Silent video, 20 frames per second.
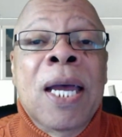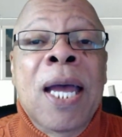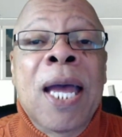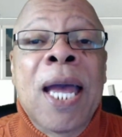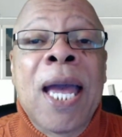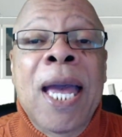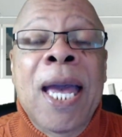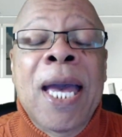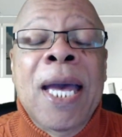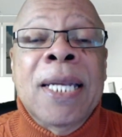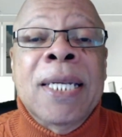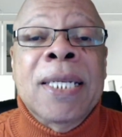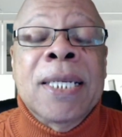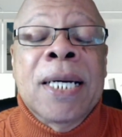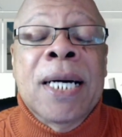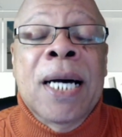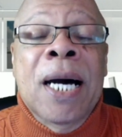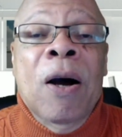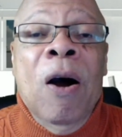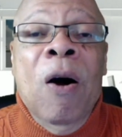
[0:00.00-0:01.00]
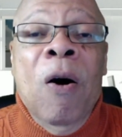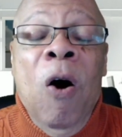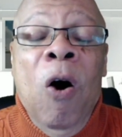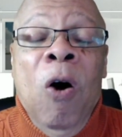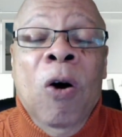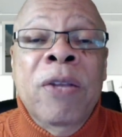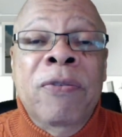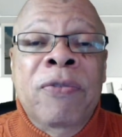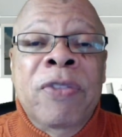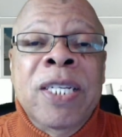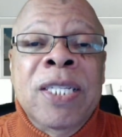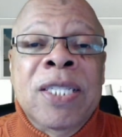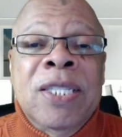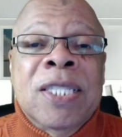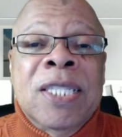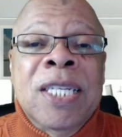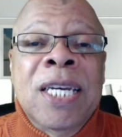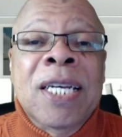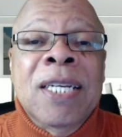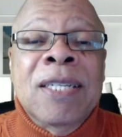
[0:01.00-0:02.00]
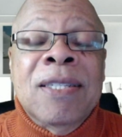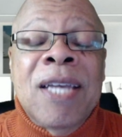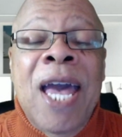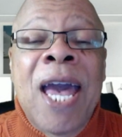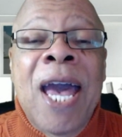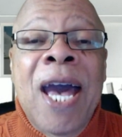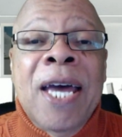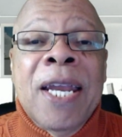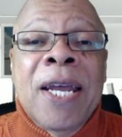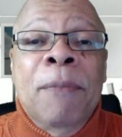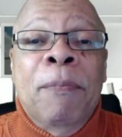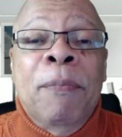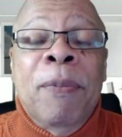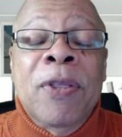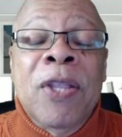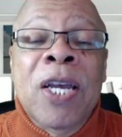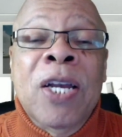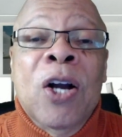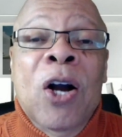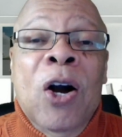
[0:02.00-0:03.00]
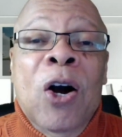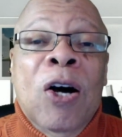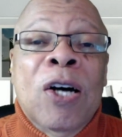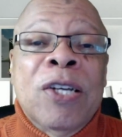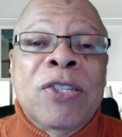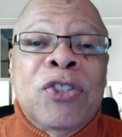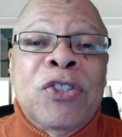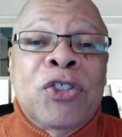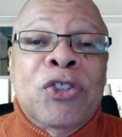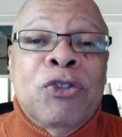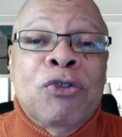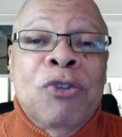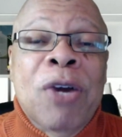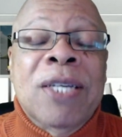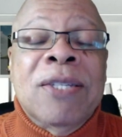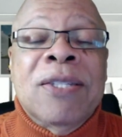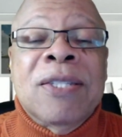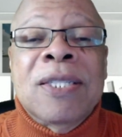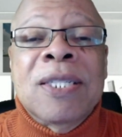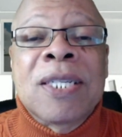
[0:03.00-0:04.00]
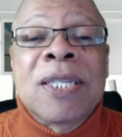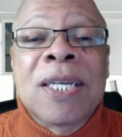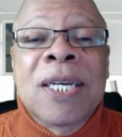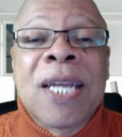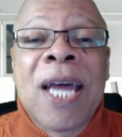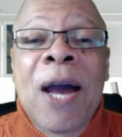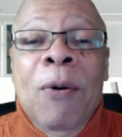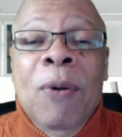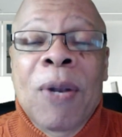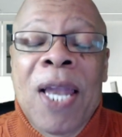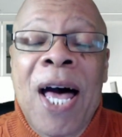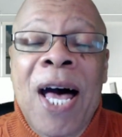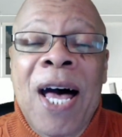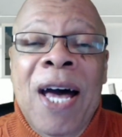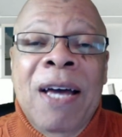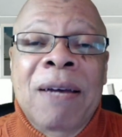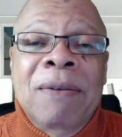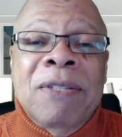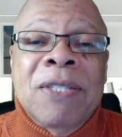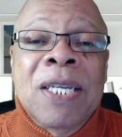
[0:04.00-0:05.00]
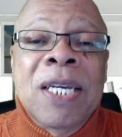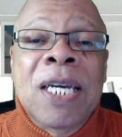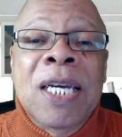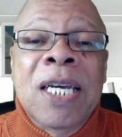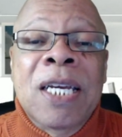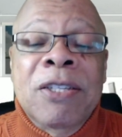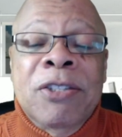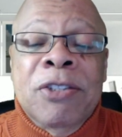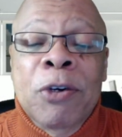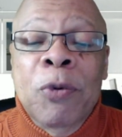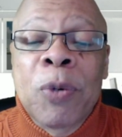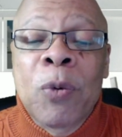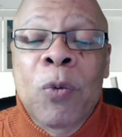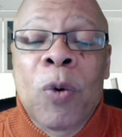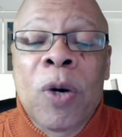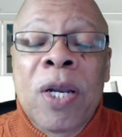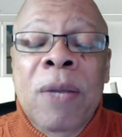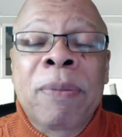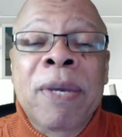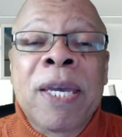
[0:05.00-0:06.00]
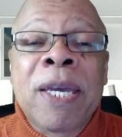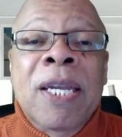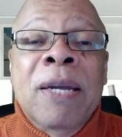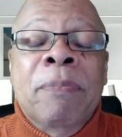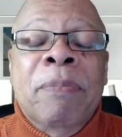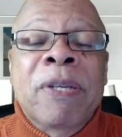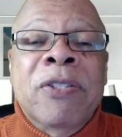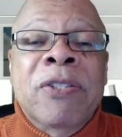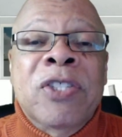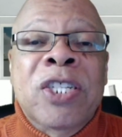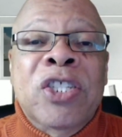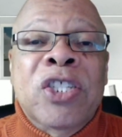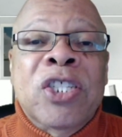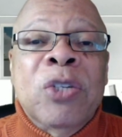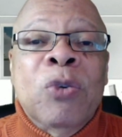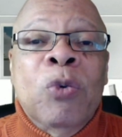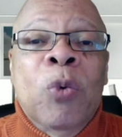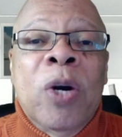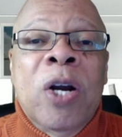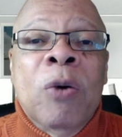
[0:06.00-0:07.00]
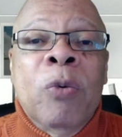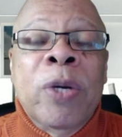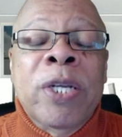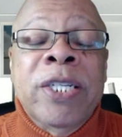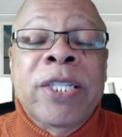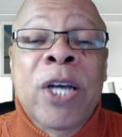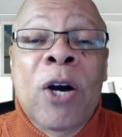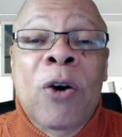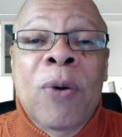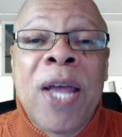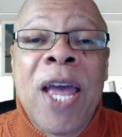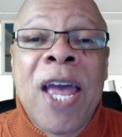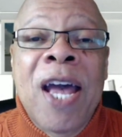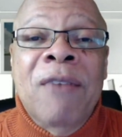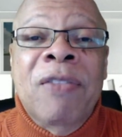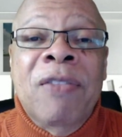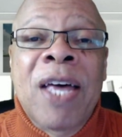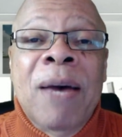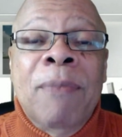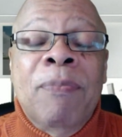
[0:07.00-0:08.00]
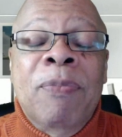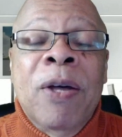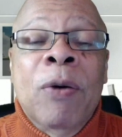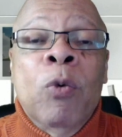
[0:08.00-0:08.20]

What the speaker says: And all of these things add up and they cause stress in our lives. And so we want to be in a position where we don't have that.